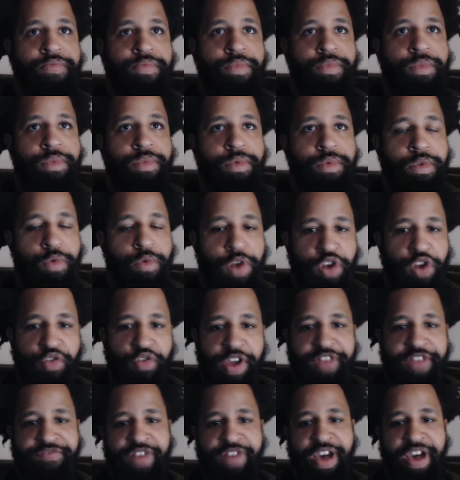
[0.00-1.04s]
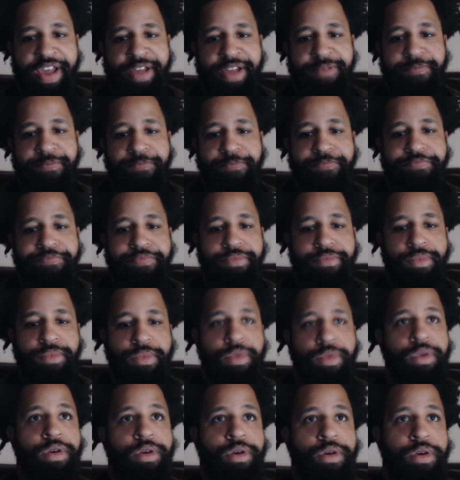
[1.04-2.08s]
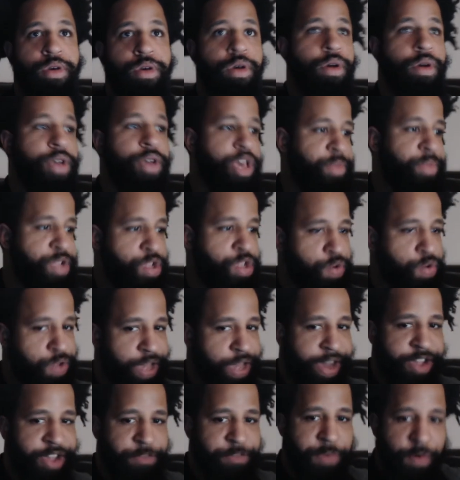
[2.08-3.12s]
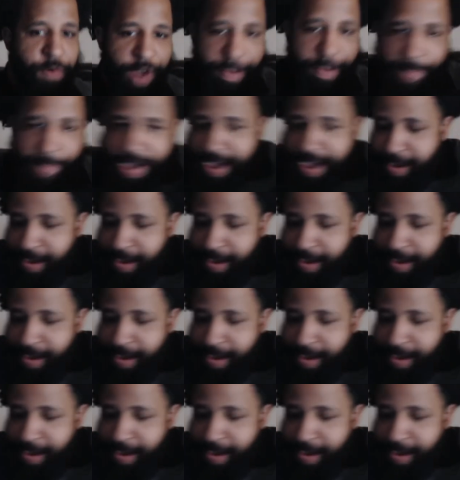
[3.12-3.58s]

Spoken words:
What a great fight. Give me 2 seconds. Be right back.